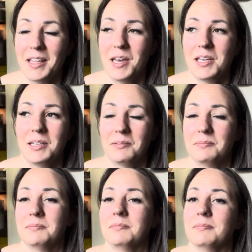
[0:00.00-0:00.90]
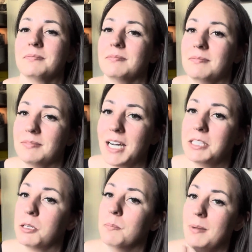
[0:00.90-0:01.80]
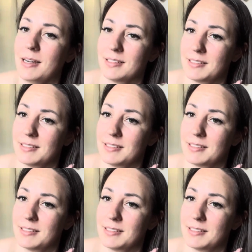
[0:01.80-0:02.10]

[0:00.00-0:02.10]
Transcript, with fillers: like at their max